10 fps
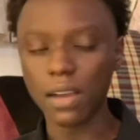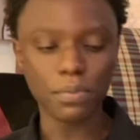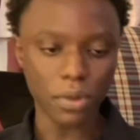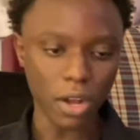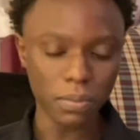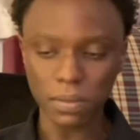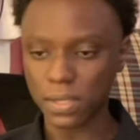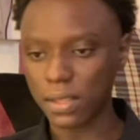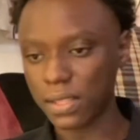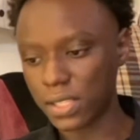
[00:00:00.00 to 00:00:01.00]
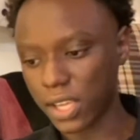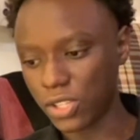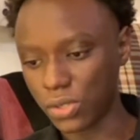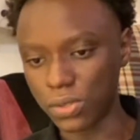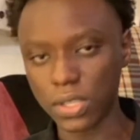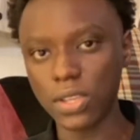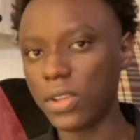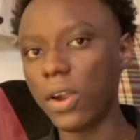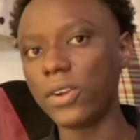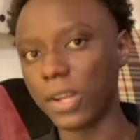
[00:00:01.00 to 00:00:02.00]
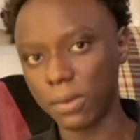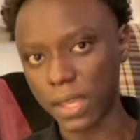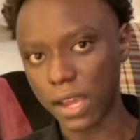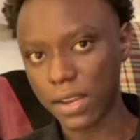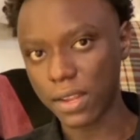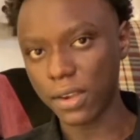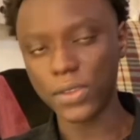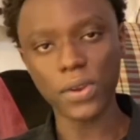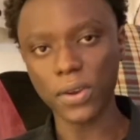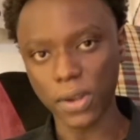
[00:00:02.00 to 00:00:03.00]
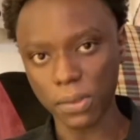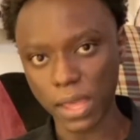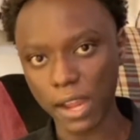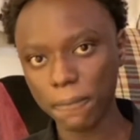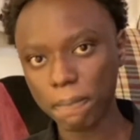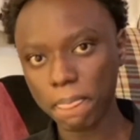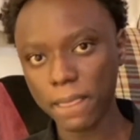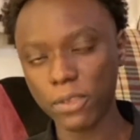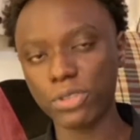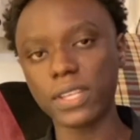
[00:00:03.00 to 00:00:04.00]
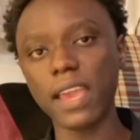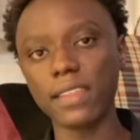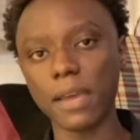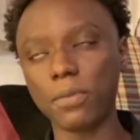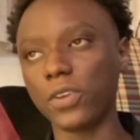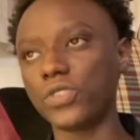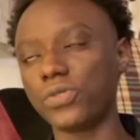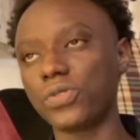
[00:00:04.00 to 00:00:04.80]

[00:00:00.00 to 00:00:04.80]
problems and these issues. You don't know that. You don't know that. You're saying that because you're